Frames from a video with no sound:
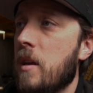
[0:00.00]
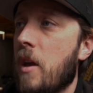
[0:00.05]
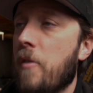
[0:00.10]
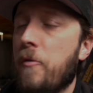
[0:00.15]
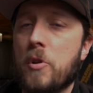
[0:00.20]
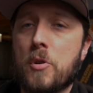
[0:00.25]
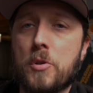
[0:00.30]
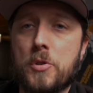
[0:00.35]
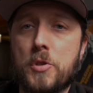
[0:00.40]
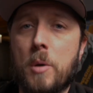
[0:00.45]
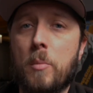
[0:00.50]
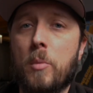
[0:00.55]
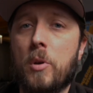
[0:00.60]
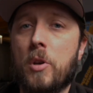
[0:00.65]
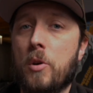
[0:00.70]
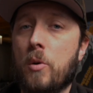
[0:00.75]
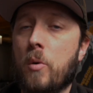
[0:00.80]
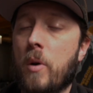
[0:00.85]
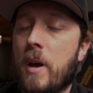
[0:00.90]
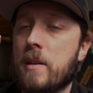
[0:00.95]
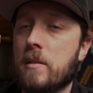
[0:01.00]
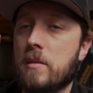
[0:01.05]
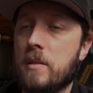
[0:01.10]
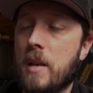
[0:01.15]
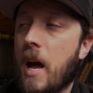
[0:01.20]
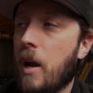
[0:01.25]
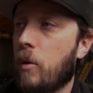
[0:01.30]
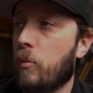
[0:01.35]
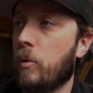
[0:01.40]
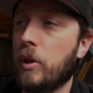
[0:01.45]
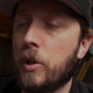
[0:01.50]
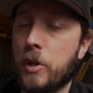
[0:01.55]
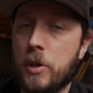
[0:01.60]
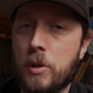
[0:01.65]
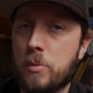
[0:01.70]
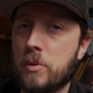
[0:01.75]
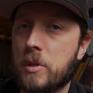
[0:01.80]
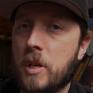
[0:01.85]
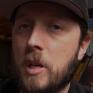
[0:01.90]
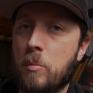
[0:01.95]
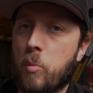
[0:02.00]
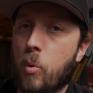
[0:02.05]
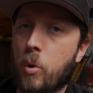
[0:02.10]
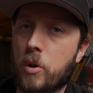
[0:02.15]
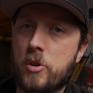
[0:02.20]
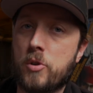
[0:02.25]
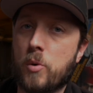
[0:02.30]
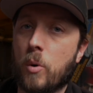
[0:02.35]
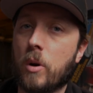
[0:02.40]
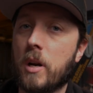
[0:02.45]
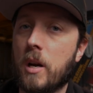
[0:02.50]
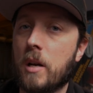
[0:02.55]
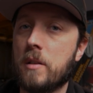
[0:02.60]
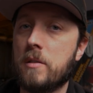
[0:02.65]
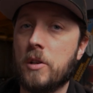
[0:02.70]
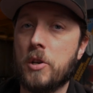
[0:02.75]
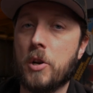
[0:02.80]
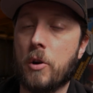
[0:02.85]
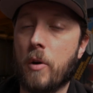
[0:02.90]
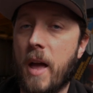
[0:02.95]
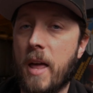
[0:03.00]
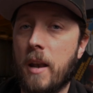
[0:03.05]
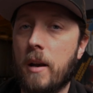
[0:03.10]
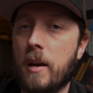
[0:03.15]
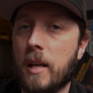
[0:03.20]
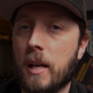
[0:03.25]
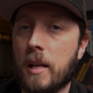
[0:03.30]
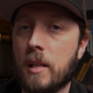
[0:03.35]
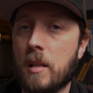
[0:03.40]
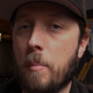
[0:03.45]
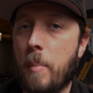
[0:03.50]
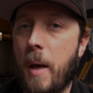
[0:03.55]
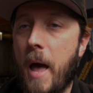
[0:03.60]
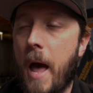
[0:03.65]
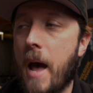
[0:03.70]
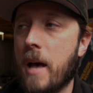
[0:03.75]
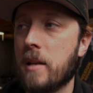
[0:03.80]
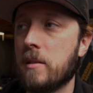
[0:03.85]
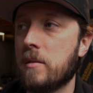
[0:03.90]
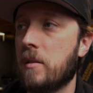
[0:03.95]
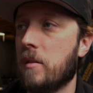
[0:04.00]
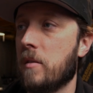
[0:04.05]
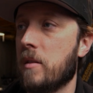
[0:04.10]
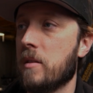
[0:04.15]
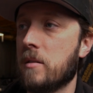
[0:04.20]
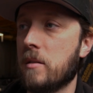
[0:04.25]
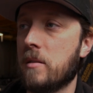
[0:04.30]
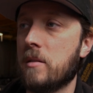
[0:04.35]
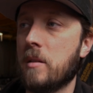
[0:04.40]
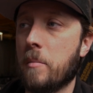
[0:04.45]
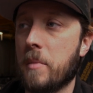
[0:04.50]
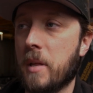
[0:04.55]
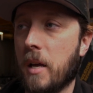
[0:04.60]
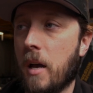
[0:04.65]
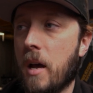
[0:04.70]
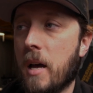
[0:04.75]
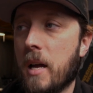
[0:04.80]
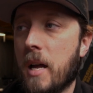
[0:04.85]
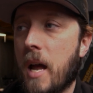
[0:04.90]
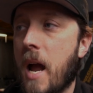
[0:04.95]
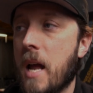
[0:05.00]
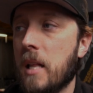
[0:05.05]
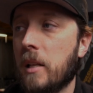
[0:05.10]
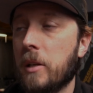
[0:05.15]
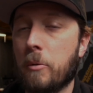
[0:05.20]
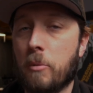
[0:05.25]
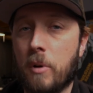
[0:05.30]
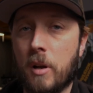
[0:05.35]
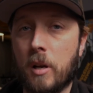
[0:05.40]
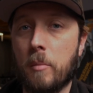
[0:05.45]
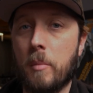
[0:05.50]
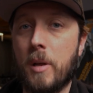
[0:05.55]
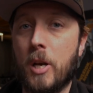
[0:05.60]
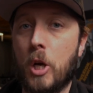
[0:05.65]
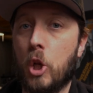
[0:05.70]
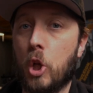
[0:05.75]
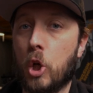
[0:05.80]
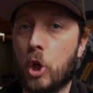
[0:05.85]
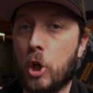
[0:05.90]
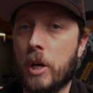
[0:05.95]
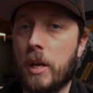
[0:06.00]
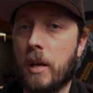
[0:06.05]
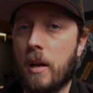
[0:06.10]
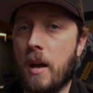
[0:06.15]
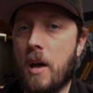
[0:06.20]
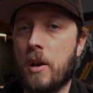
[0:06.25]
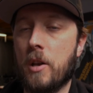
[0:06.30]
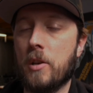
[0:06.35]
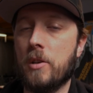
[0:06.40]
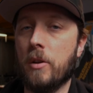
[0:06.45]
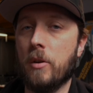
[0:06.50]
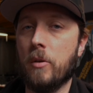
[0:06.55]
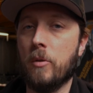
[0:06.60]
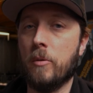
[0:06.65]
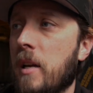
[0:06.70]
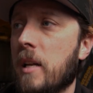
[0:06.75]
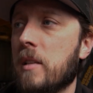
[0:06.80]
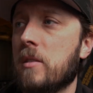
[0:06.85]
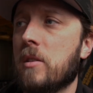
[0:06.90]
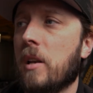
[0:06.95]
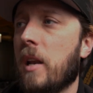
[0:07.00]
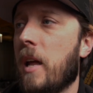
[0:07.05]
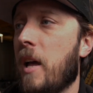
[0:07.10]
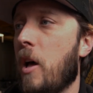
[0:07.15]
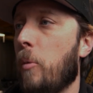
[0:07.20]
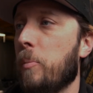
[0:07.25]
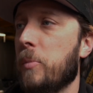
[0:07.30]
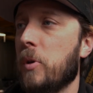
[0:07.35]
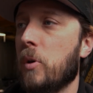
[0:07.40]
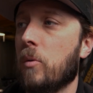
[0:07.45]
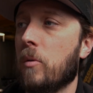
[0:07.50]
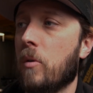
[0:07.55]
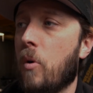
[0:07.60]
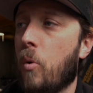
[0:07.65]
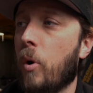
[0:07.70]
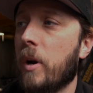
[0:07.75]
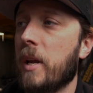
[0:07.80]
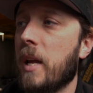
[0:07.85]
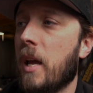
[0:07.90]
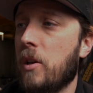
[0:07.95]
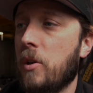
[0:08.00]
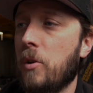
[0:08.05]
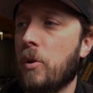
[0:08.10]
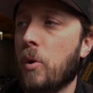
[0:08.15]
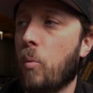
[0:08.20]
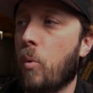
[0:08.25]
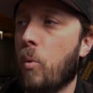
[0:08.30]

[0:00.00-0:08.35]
If you're someone who has not really used keyboard shortcuts in your editing in the past, this is something I highly recommend learning how to do. It's going to help you orient you to